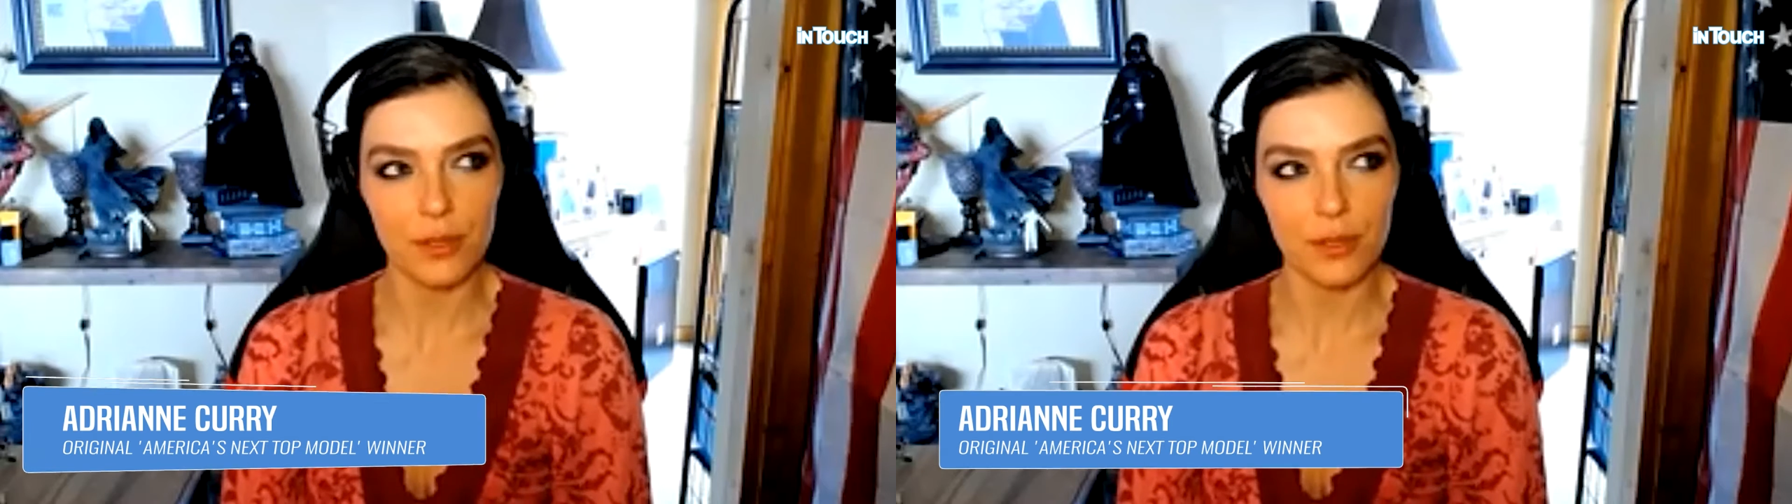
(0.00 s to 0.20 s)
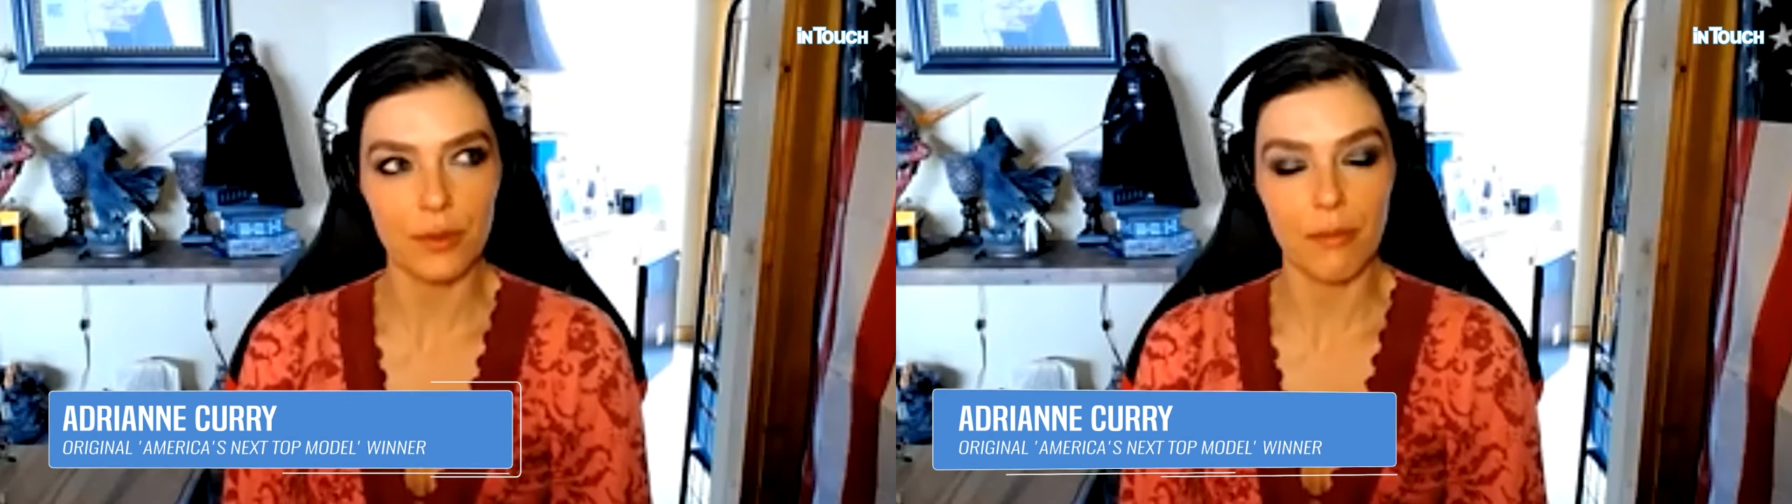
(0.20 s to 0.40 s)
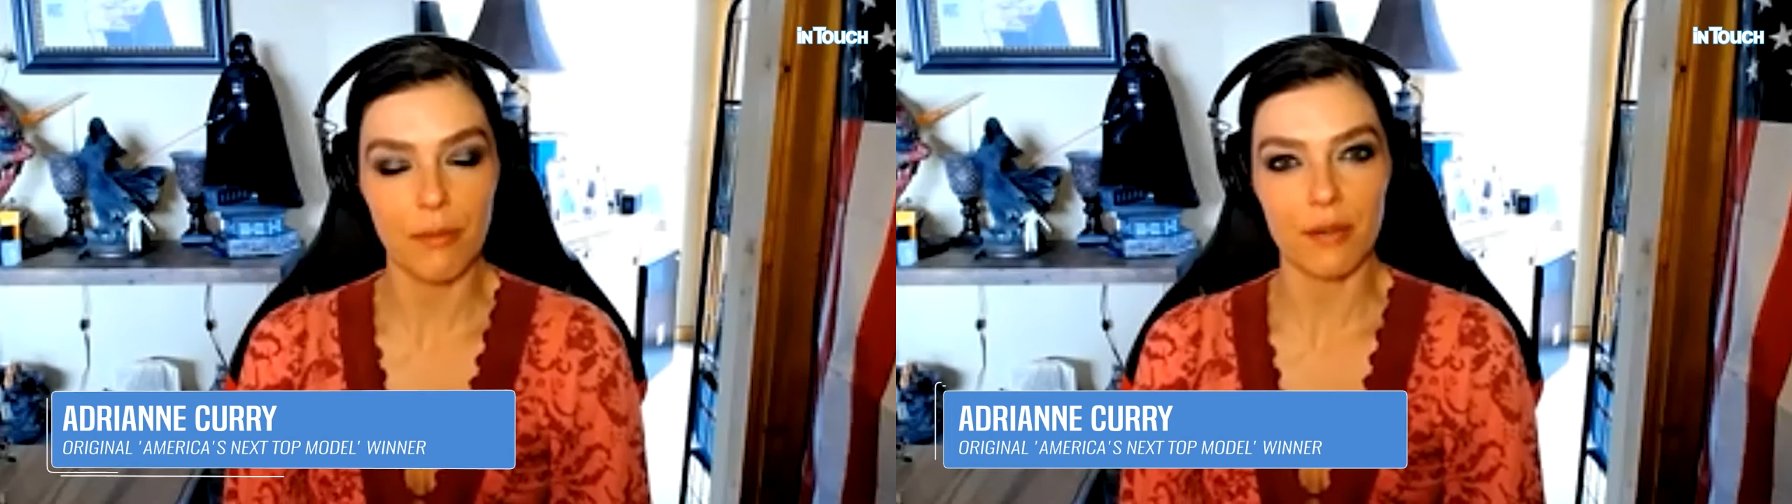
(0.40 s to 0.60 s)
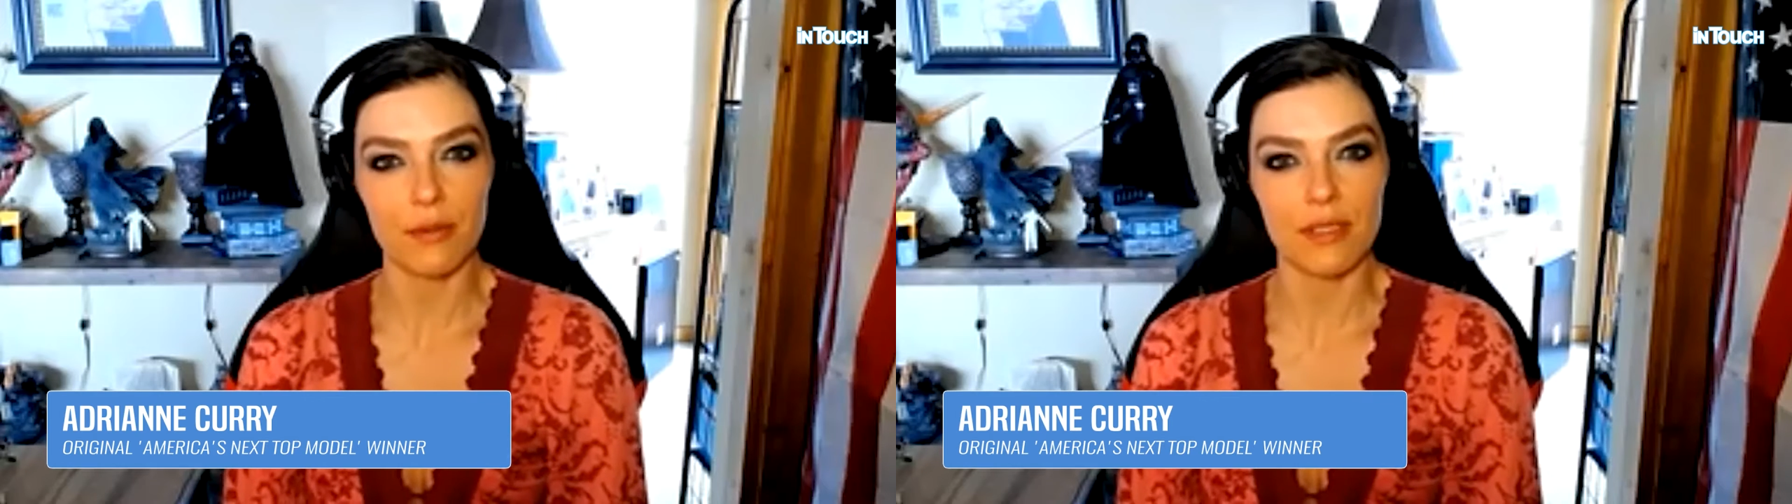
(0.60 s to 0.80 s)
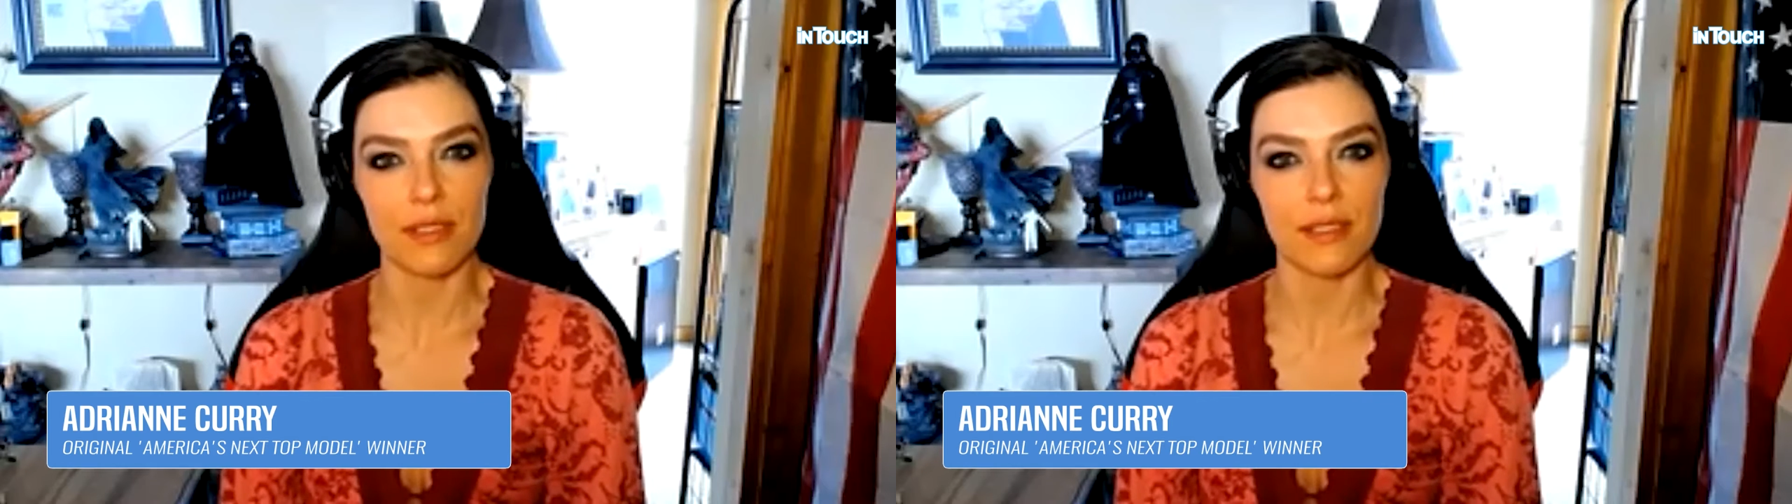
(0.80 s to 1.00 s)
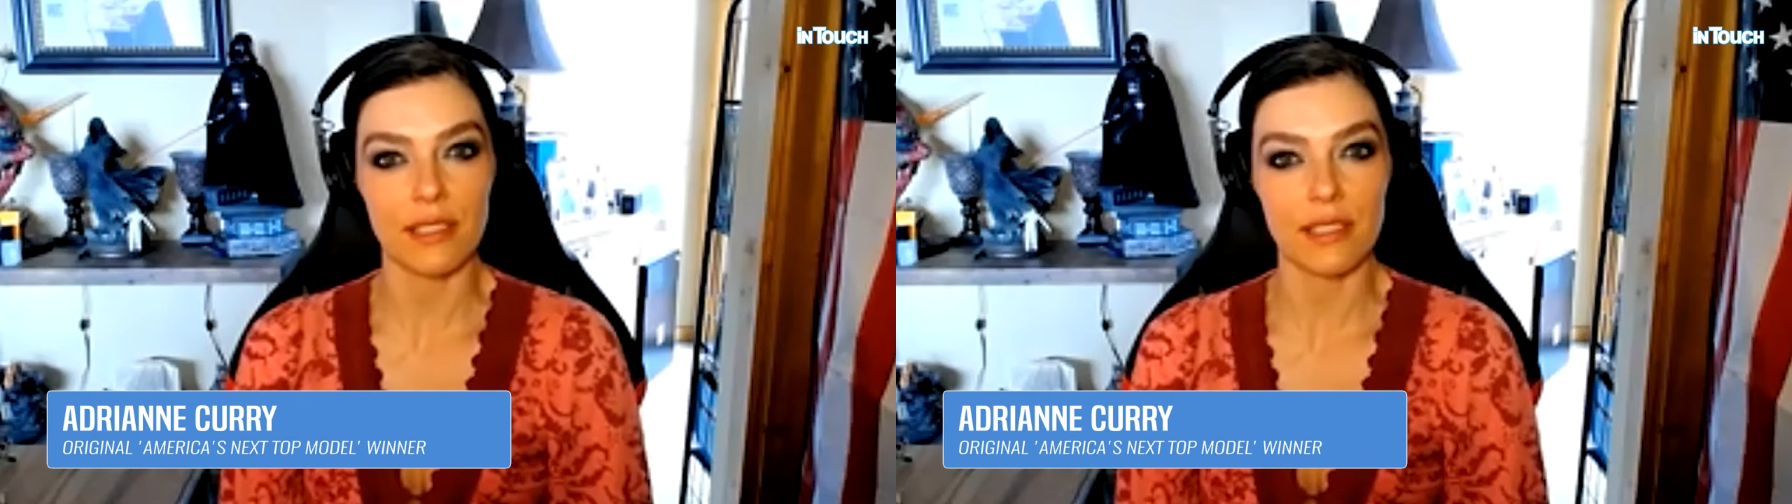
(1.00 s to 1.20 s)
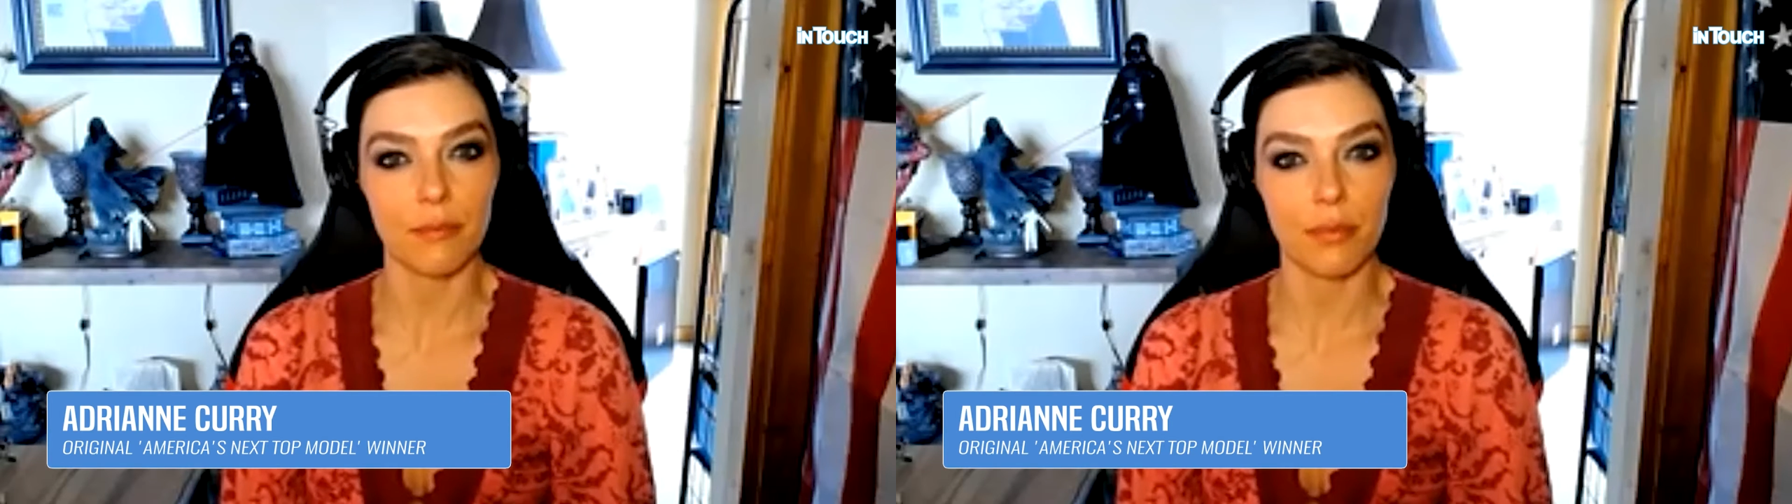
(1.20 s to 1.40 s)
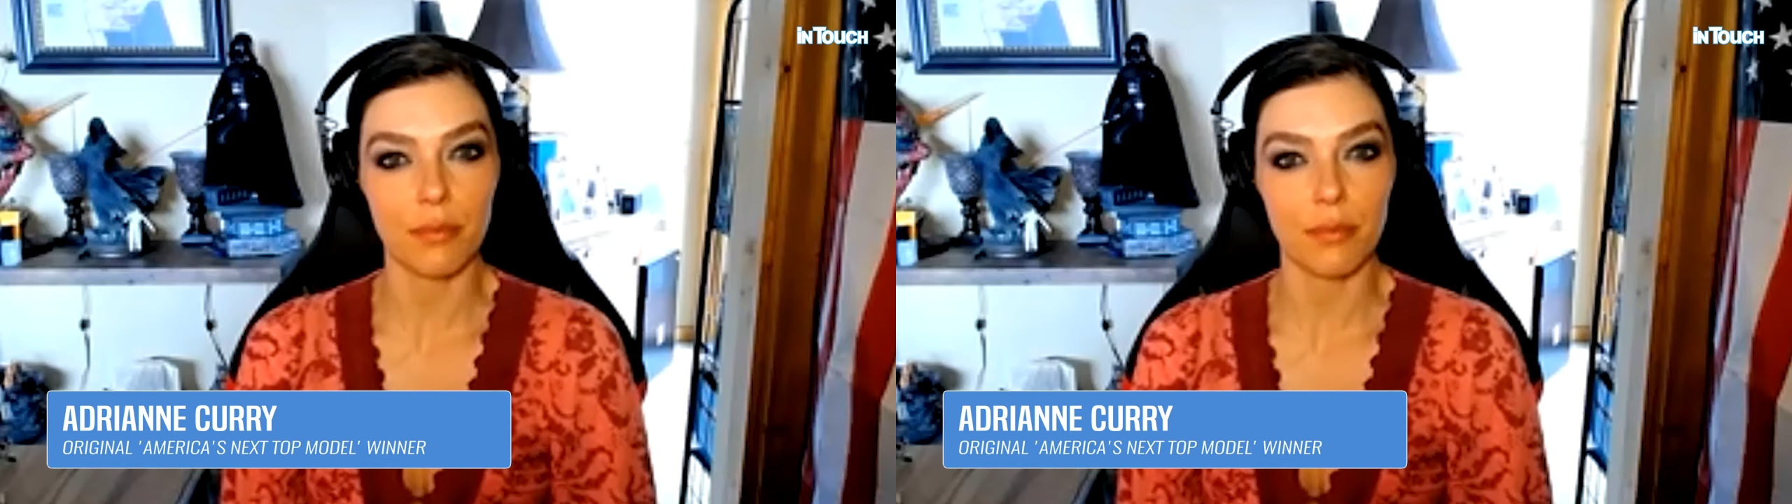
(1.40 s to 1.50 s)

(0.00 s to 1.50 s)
to the mountains in